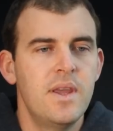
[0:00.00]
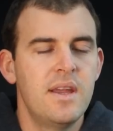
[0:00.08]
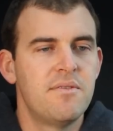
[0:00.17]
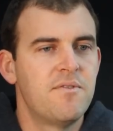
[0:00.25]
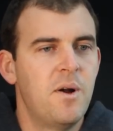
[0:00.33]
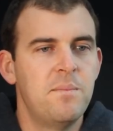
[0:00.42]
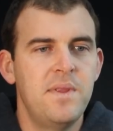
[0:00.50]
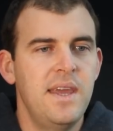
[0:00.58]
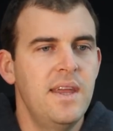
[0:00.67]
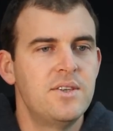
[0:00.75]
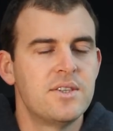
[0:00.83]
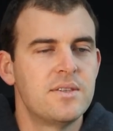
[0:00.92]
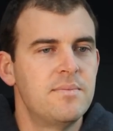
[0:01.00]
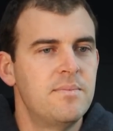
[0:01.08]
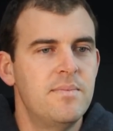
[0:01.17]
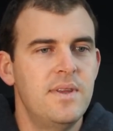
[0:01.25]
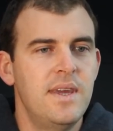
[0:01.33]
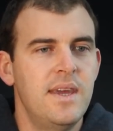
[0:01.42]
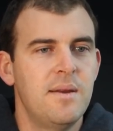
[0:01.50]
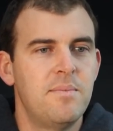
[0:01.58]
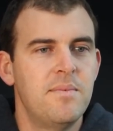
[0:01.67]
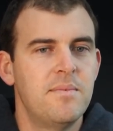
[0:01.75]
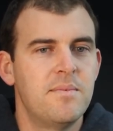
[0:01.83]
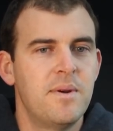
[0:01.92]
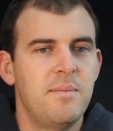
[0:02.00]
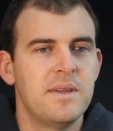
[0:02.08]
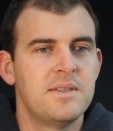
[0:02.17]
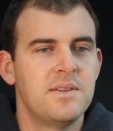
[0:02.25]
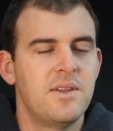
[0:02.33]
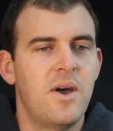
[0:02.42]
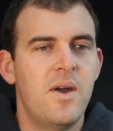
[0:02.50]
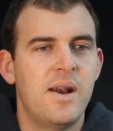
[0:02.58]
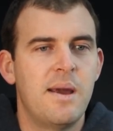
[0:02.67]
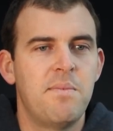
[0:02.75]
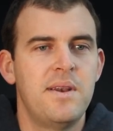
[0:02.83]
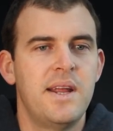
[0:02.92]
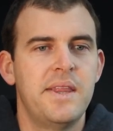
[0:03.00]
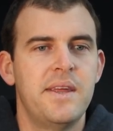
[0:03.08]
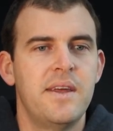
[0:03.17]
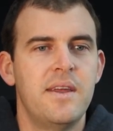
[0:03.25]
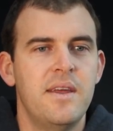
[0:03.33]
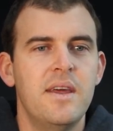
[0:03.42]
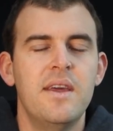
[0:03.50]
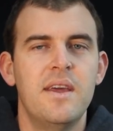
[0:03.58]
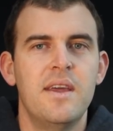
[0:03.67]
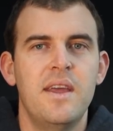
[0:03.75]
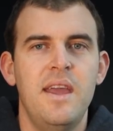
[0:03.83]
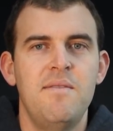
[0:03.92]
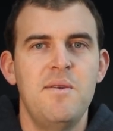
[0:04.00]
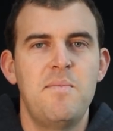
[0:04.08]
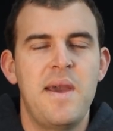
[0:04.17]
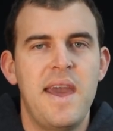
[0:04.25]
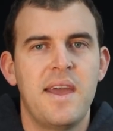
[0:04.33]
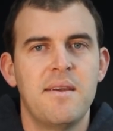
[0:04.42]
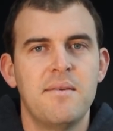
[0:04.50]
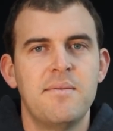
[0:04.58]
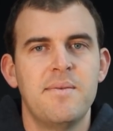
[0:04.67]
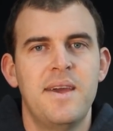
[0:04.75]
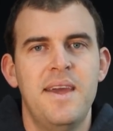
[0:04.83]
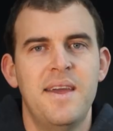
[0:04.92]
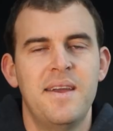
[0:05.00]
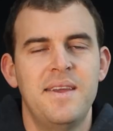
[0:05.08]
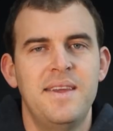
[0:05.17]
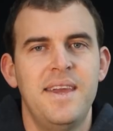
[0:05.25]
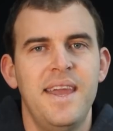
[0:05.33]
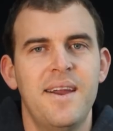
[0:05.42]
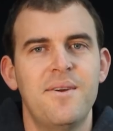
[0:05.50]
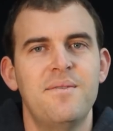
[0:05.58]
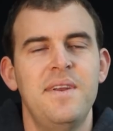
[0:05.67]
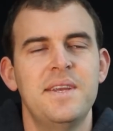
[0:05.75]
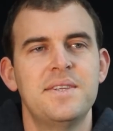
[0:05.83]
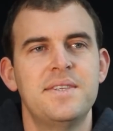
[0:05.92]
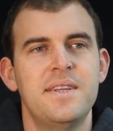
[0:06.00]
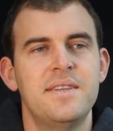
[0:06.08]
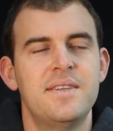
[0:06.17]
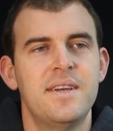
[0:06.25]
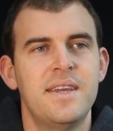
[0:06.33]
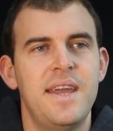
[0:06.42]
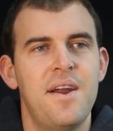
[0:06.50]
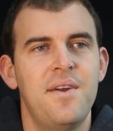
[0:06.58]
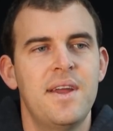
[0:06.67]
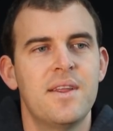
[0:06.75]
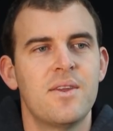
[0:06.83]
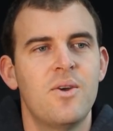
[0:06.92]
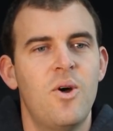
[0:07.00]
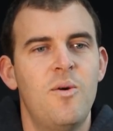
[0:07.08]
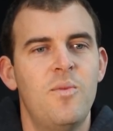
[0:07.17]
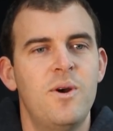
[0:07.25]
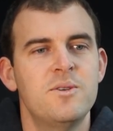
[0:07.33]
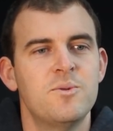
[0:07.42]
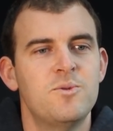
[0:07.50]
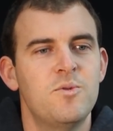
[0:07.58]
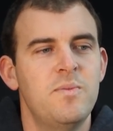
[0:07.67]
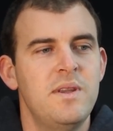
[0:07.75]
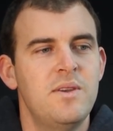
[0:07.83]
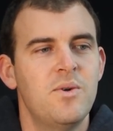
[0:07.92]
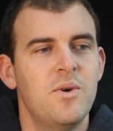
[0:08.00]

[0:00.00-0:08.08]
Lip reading: And from there, just, yeah, pretty much loaded up another heavy pack of gear and venison to carry out of the Kaimais, which we've been